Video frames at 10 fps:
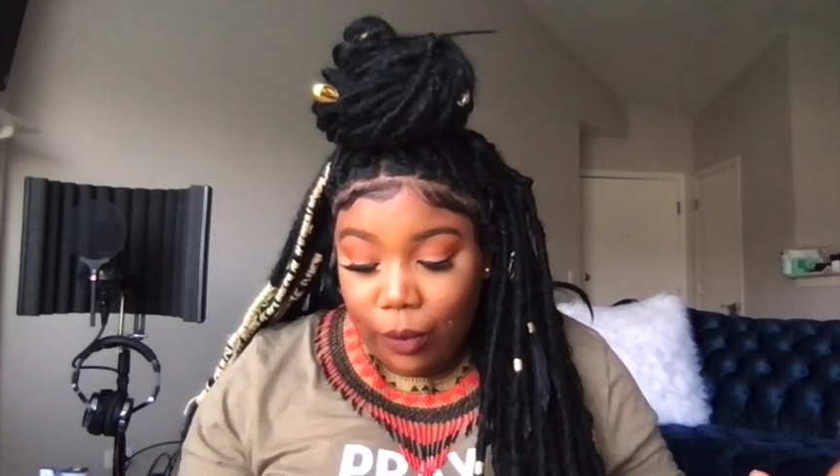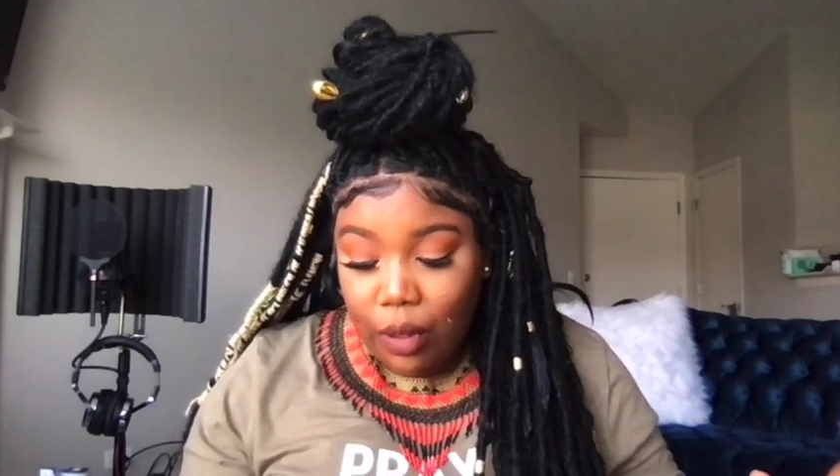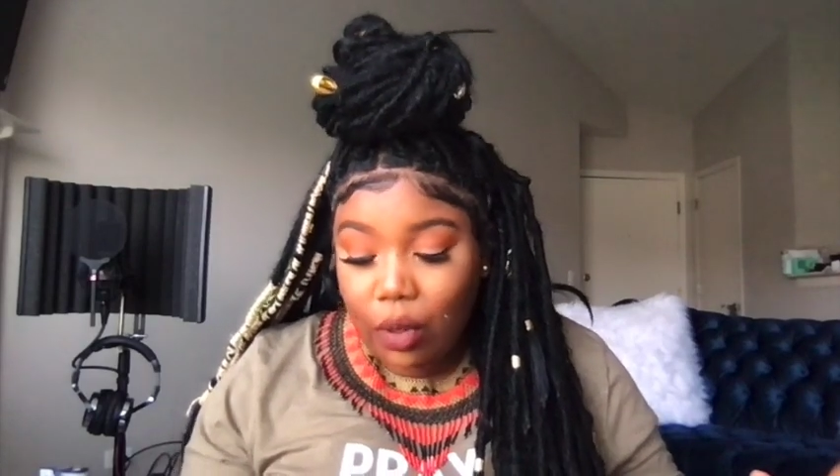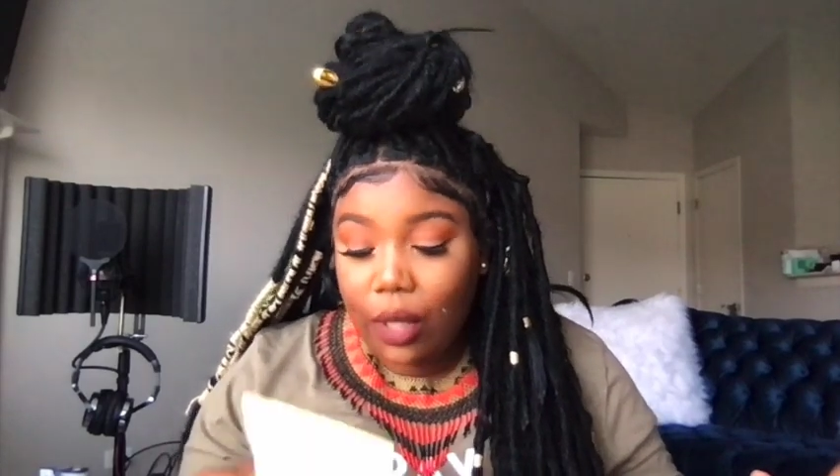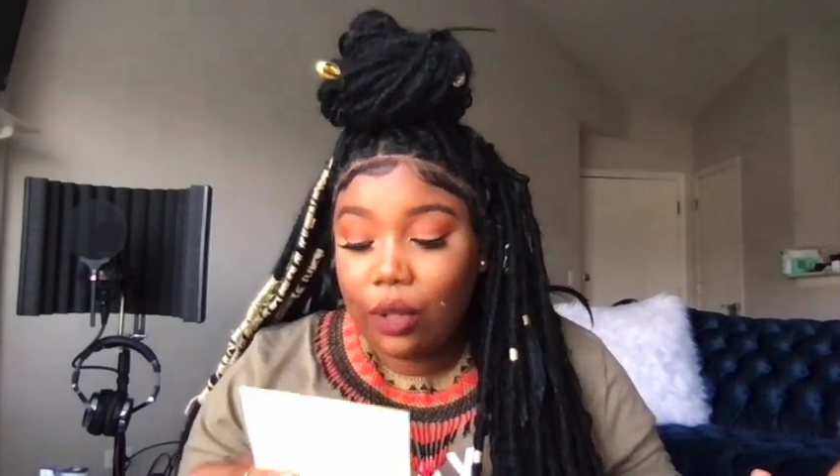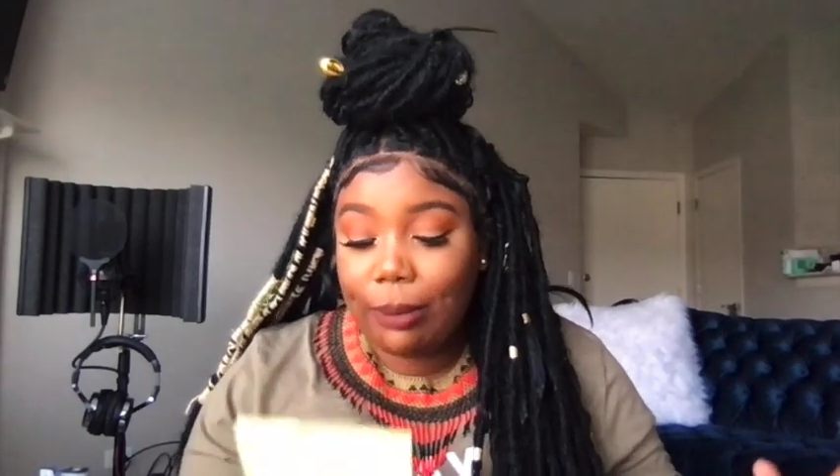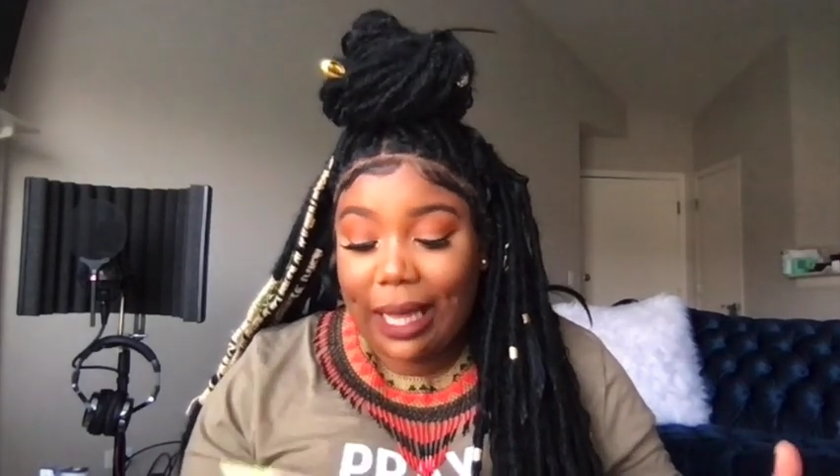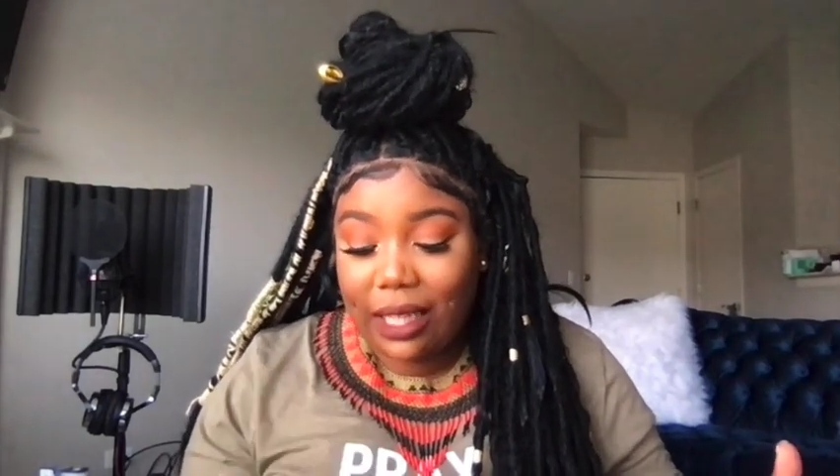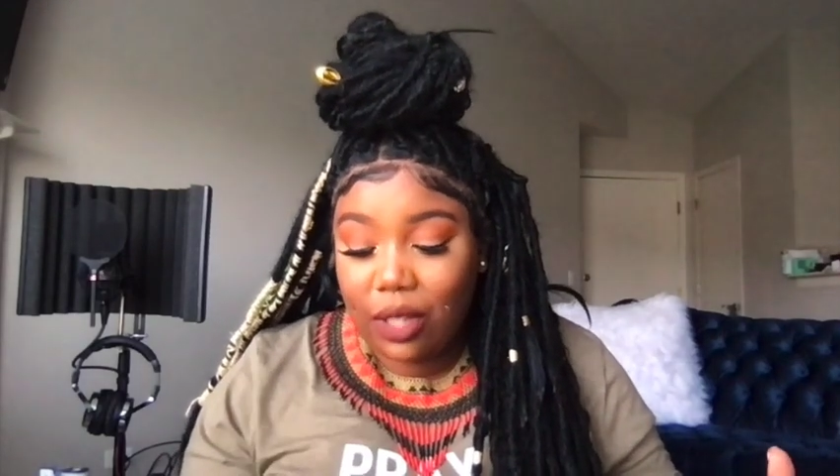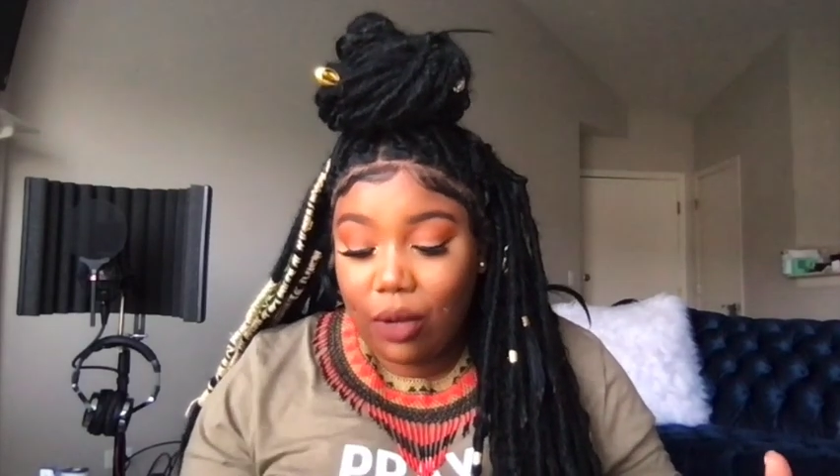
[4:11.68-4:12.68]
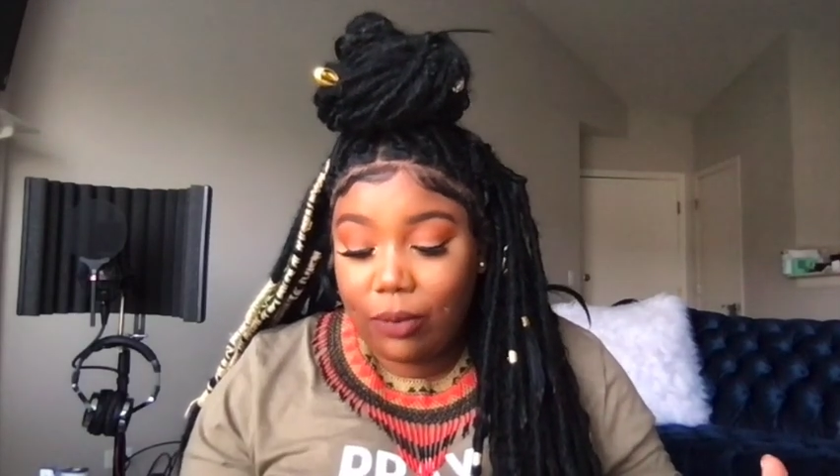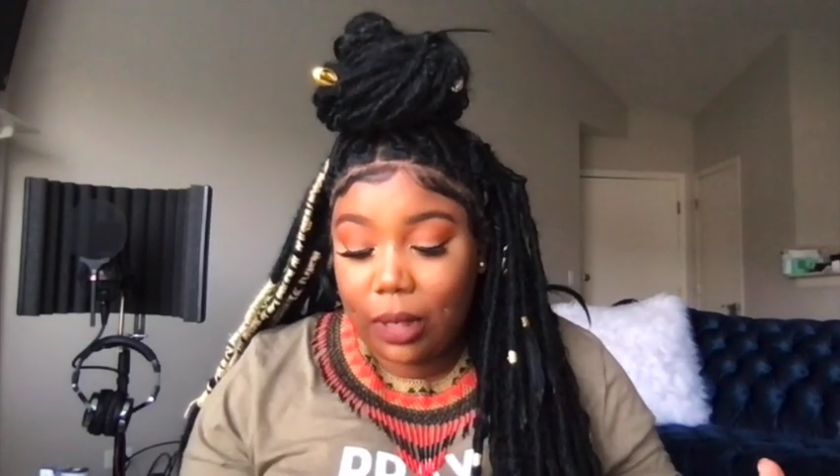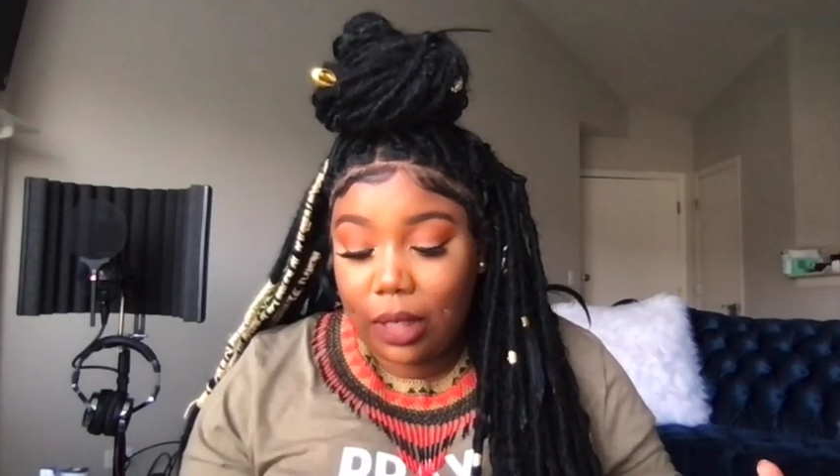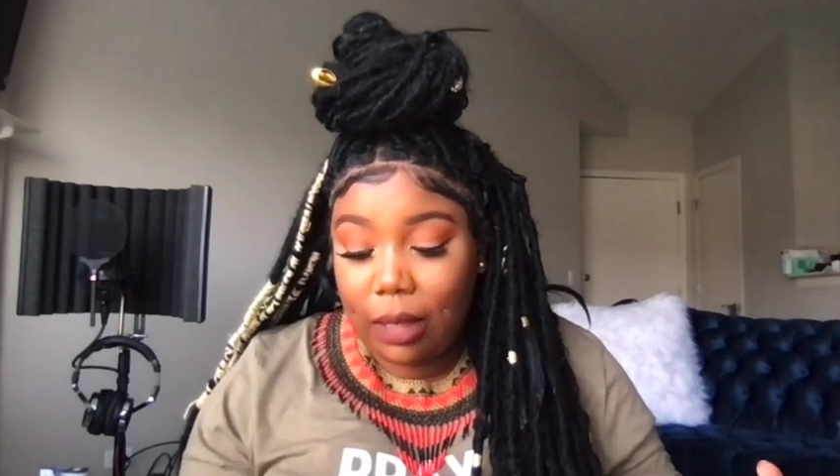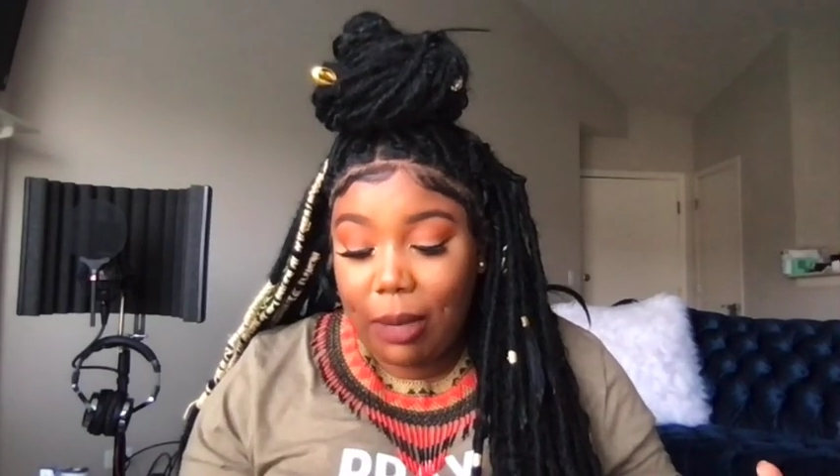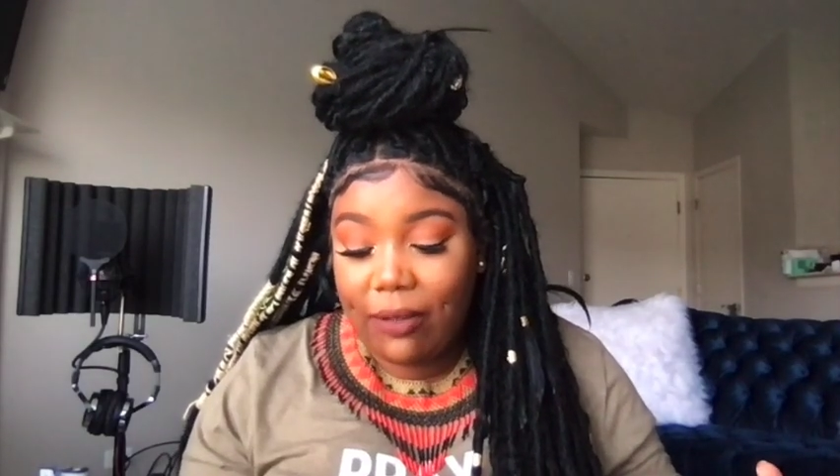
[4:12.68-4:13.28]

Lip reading: So I use black soap to clean